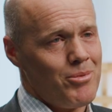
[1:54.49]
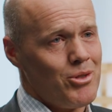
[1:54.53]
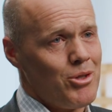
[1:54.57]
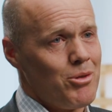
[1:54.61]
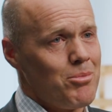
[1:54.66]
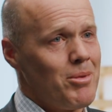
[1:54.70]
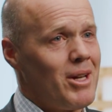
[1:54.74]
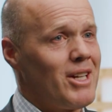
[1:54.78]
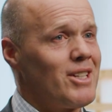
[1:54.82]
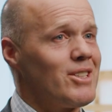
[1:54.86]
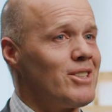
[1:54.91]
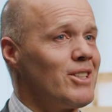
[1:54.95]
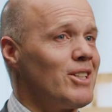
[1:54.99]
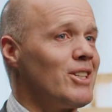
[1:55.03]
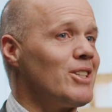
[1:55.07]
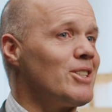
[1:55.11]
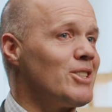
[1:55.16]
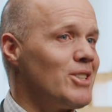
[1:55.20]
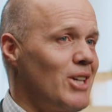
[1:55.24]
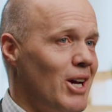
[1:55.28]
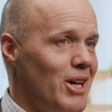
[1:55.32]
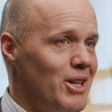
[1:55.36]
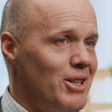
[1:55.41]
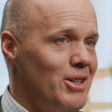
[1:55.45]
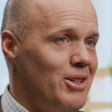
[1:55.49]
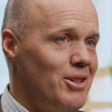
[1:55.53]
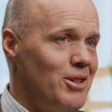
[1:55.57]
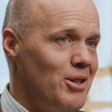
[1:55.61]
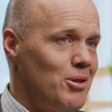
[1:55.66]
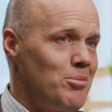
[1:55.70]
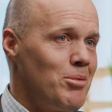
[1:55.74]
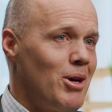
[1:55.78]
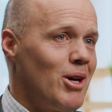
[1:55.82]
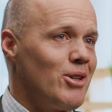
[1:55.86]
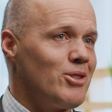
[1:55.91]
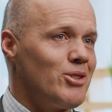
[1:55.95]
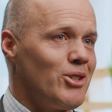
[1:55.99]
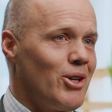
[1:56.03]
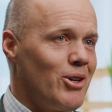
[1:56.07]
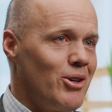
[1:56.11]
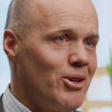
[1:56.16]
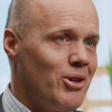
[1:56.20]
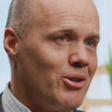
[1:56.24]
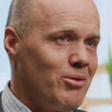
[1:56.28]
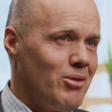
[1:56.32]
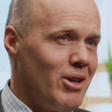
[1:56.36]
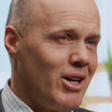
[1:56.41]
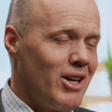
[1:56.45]
tremendously excited about
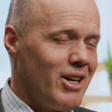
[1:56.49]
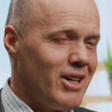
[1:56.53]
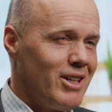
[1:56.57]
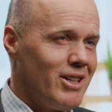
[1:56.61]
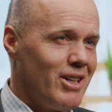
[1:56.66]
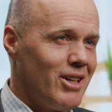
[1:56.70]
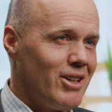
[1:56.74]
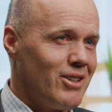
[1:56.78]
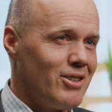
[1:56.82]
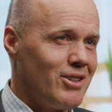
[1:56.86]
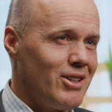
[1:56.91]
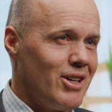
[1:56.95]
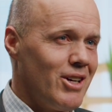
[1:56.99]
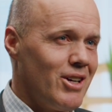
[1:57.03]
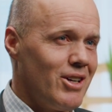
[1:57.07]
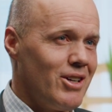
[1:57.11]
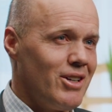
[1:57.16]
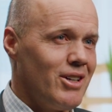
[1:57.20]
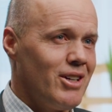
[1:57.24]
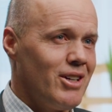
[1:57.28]
generative A I in healthcare,